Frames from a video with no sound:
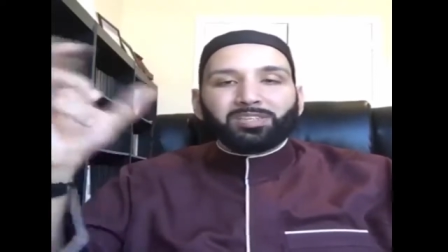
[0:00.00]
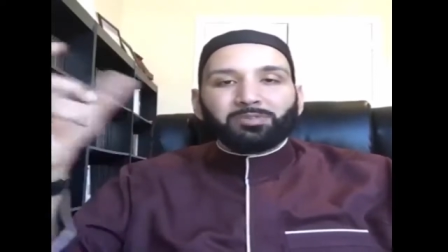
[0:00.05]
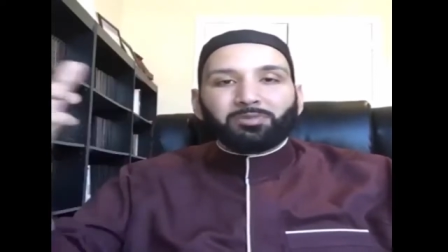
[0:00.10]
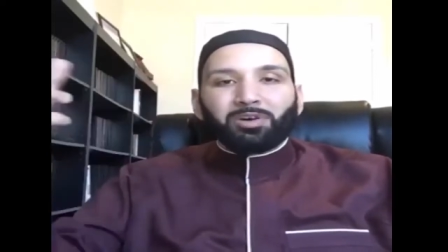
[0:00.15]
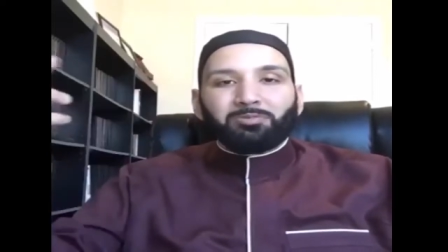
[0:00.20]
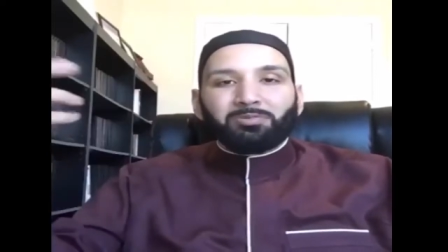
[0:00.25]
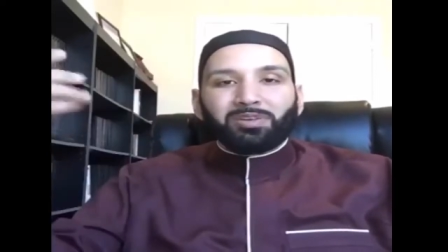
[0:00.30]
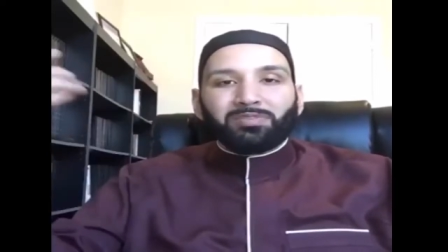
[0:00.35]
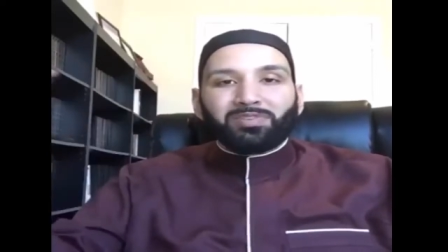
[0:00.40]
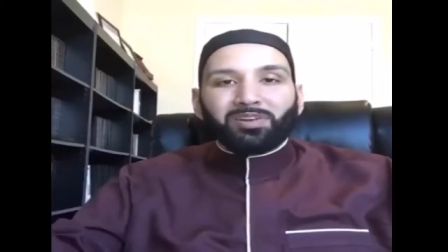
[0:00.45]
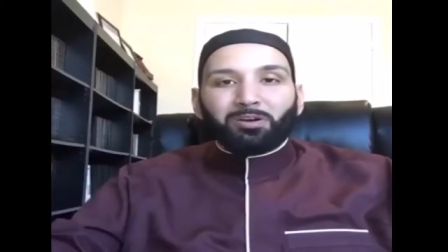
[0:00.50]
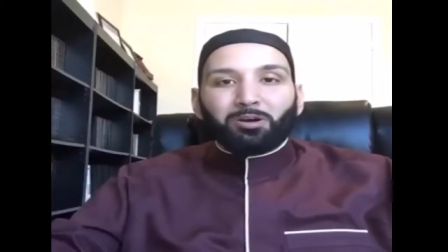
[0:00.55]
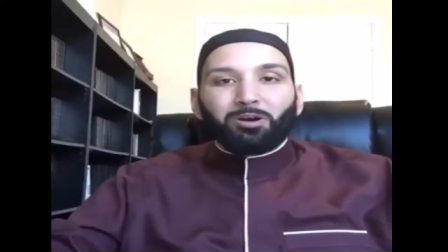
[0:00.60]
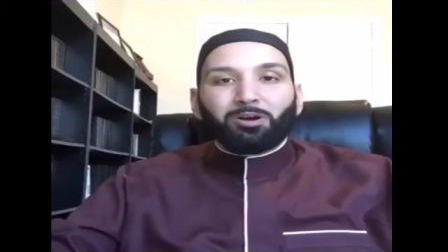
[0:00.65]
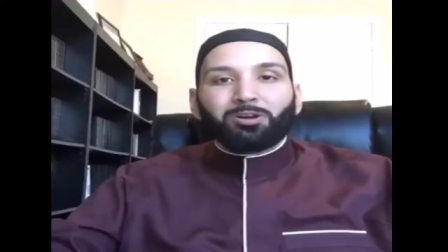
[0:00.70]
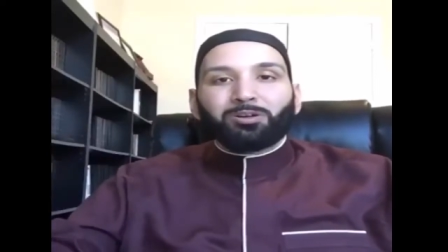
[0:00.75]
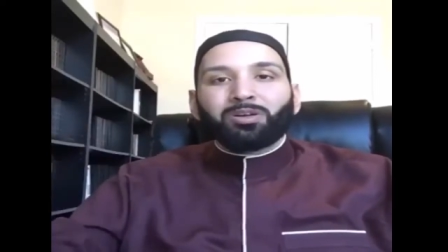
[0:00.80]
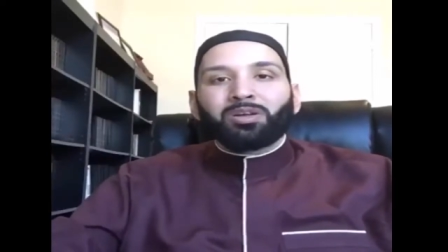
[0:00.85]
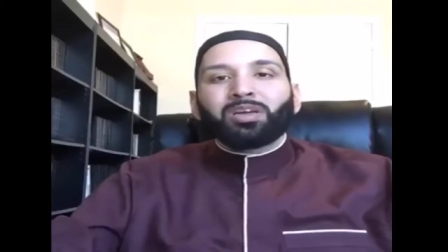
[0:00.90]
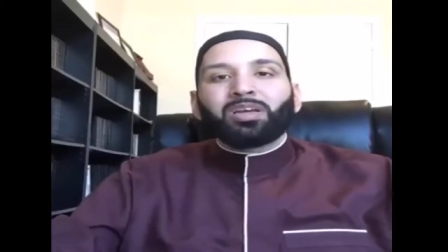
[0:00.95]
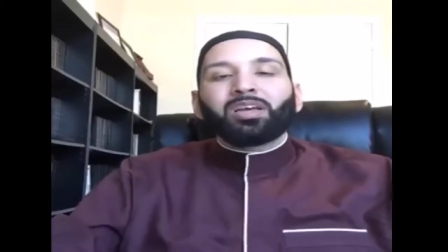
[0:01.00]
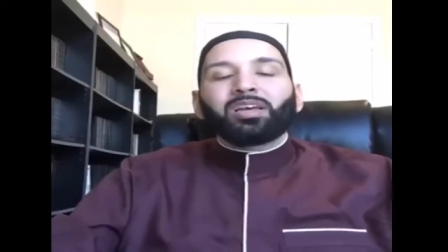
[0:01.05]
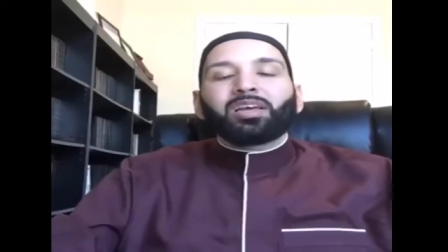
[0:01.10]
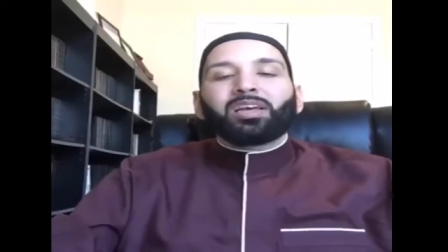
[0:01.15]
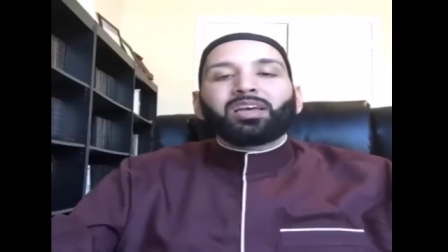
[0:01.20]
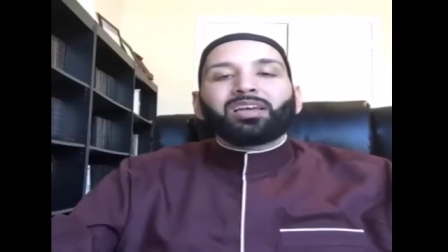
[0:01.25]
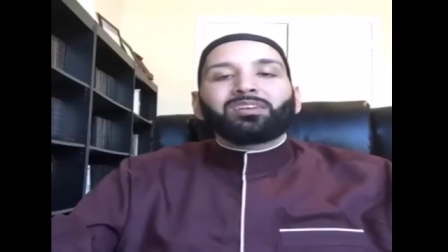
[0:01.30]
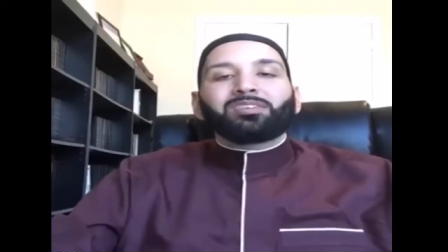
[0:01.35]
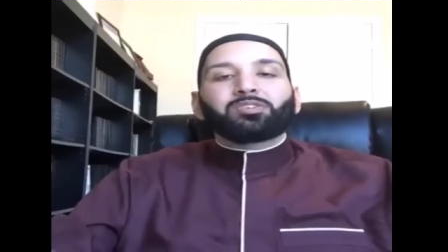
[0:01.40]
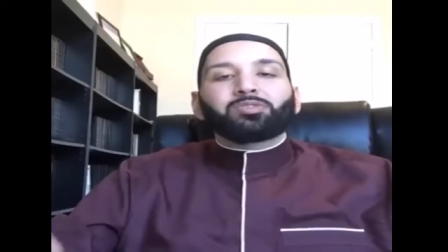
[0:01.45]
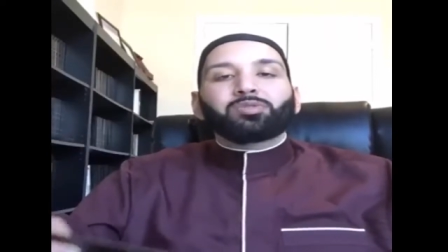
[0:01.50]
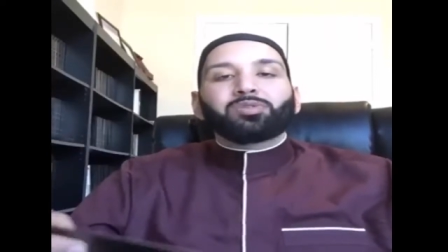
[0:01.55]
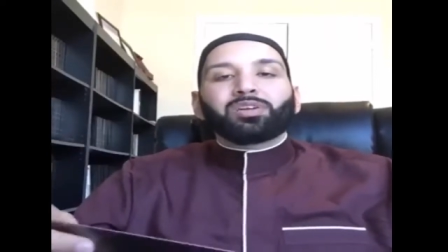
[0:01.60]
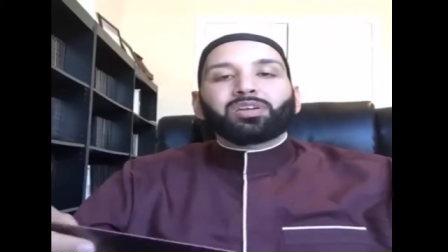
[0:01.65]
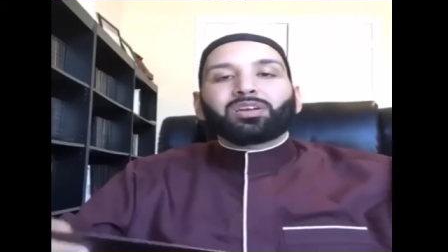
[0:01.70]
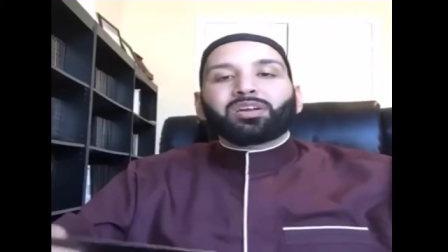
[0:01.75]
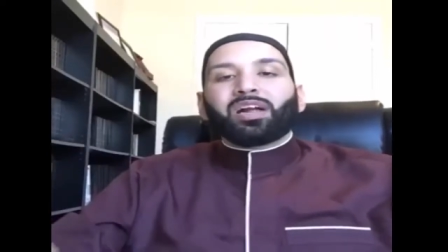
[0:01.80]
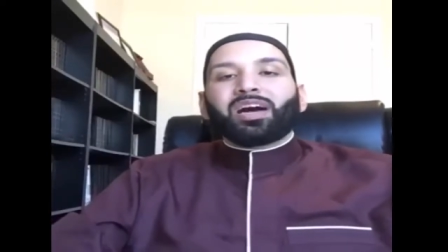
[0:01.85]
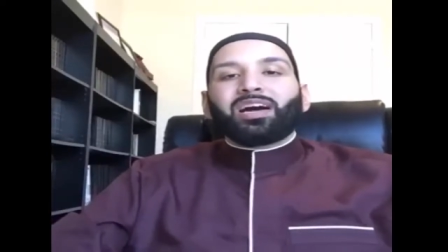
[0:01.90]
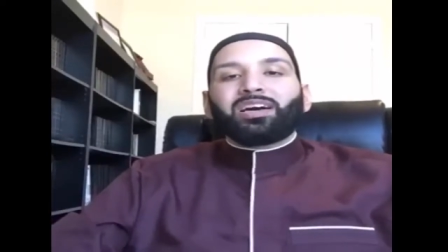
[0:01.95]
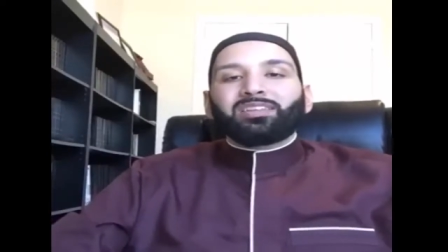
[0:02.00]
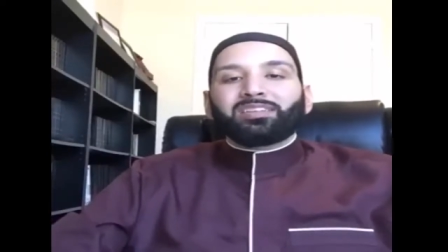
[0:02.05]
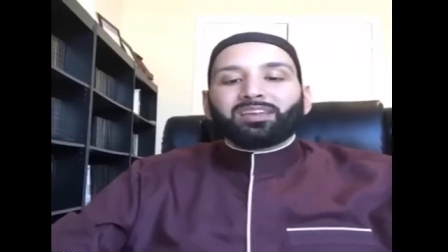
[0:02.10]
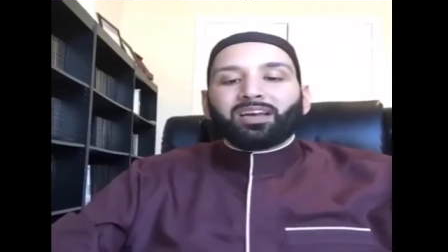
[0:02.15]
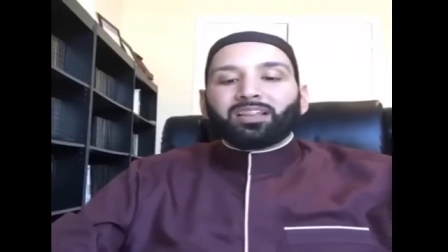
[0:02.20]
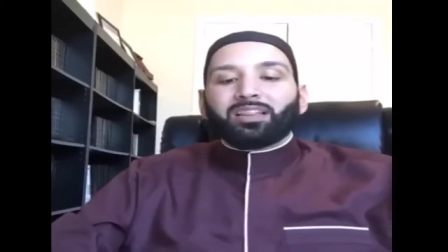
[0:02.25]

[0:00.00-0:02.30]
to what we've heard in Surah Ra'd?